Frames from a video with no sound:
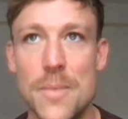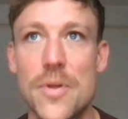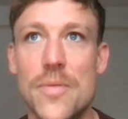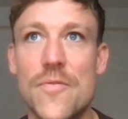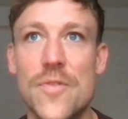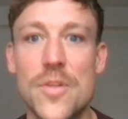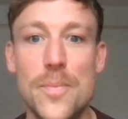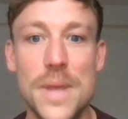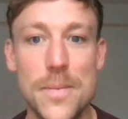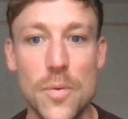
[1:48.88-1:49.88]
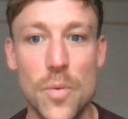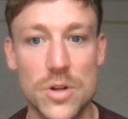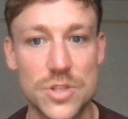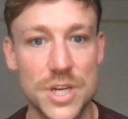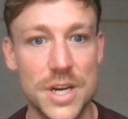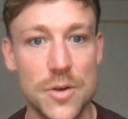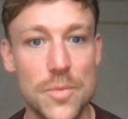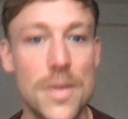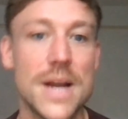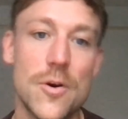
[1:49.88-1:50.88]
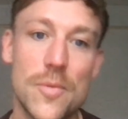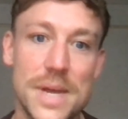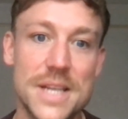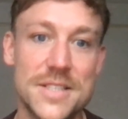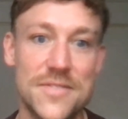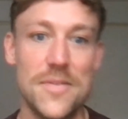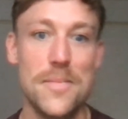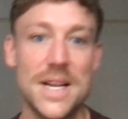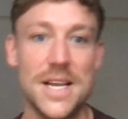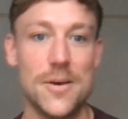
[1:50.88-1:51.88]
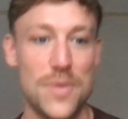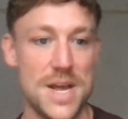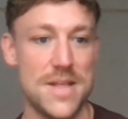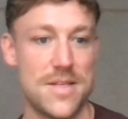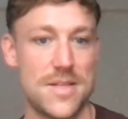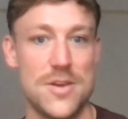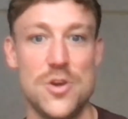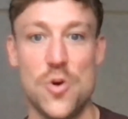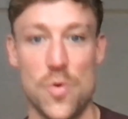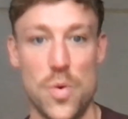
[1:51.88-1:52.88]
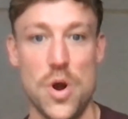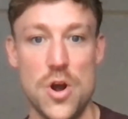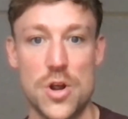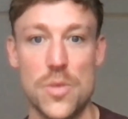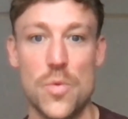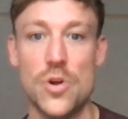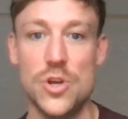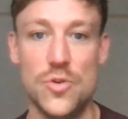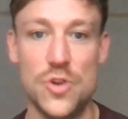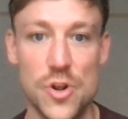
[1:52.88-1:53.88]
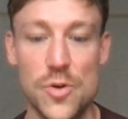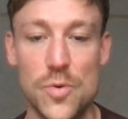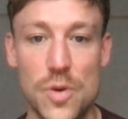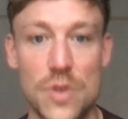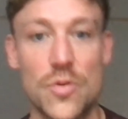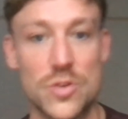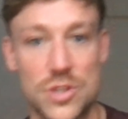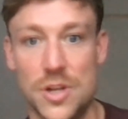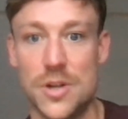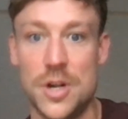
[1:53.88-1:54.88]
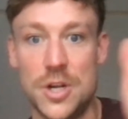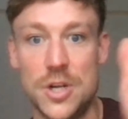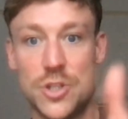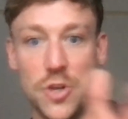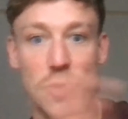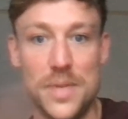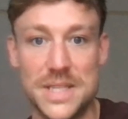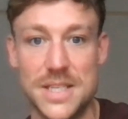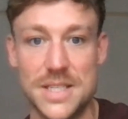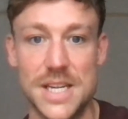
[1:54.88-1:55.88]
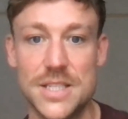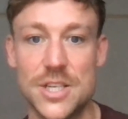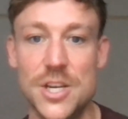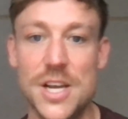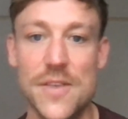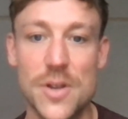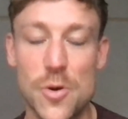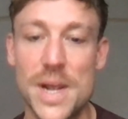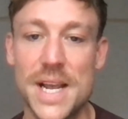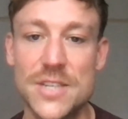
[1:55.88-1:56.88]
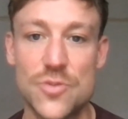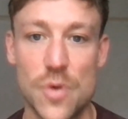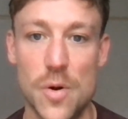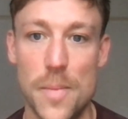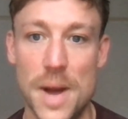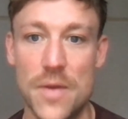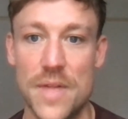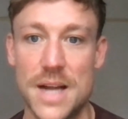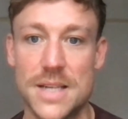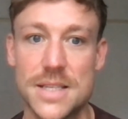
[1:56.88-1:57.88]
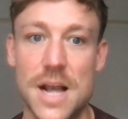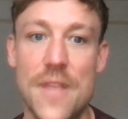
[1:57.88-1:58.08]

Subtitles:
But for the people watching who might not be as familiar with your work and what you do across the two businesses, can you give a quick intro about that?